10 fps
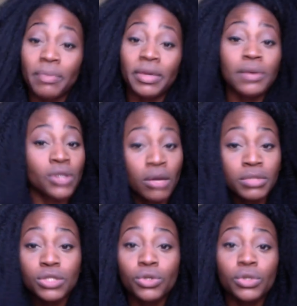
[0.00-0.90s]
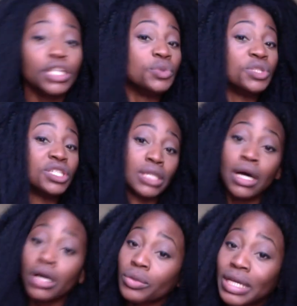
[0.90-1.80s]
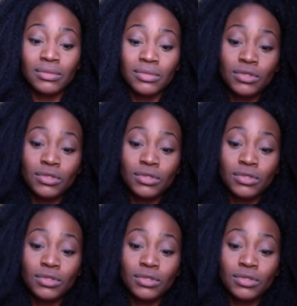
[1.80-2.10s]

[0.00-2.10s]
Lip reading: was a homeless dude and he was just hungry.